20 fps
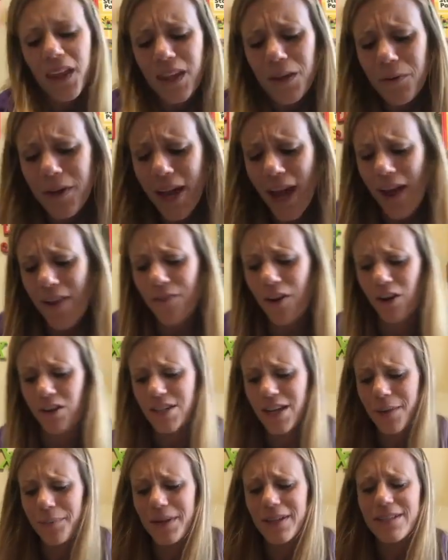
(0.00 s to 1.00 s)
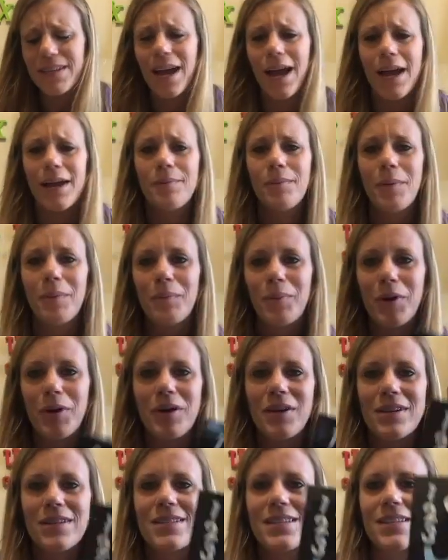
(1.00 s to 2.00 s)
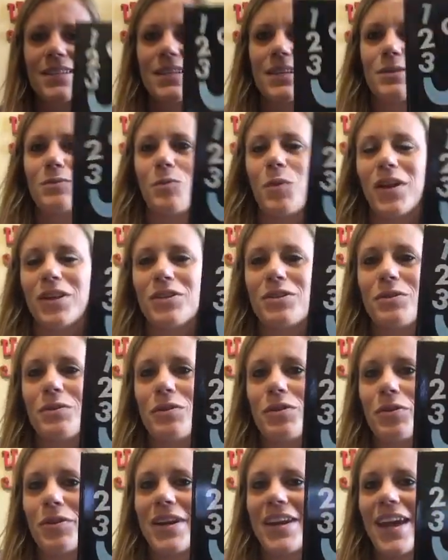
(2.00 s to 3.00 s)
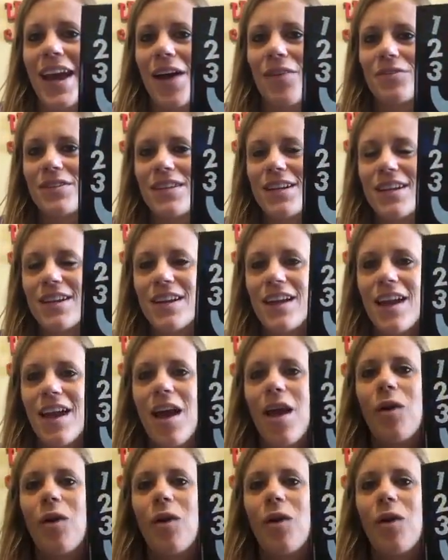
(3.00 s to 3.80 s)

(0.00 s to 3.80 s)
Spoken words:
Then we have our Tummy Time books. This is 1, 2, 3 counting.